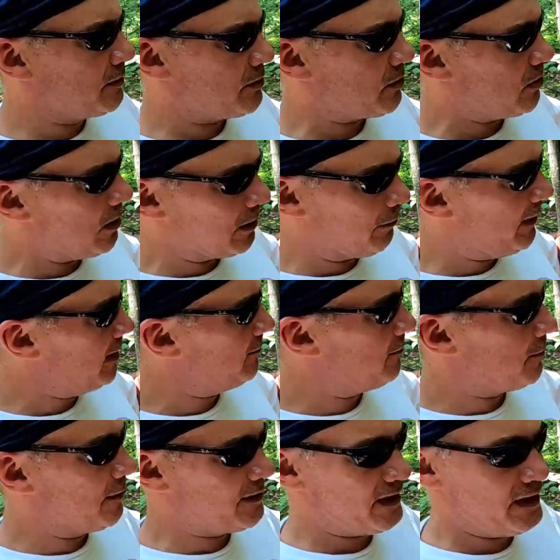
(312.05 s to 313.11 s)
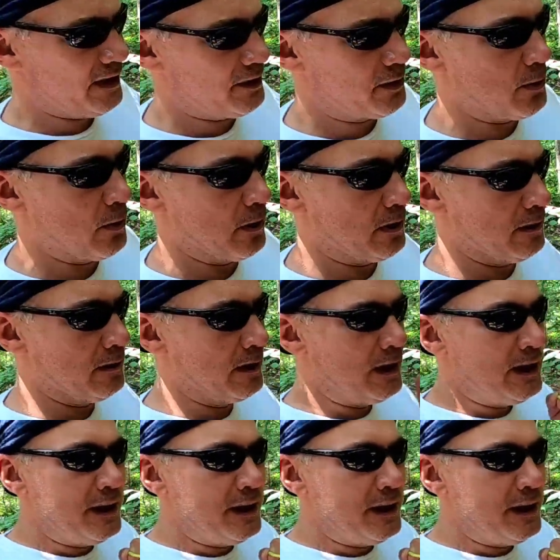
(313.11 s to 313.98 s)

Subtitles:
strong, reinforced at each corner.